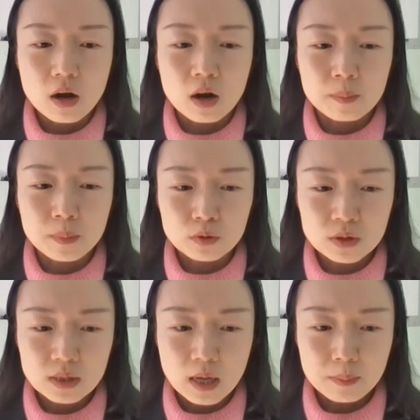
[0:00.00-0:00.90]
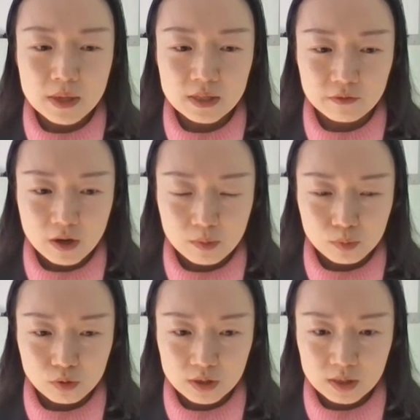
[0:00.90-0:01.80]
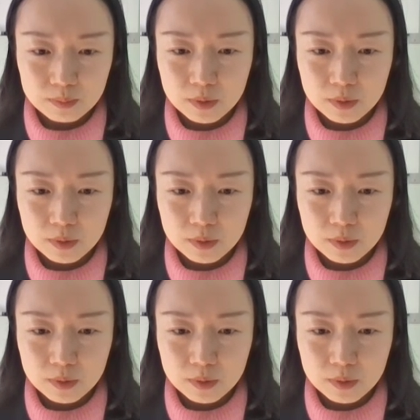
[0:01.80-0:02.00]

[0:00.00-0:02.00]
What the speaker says: are both non-basic variables,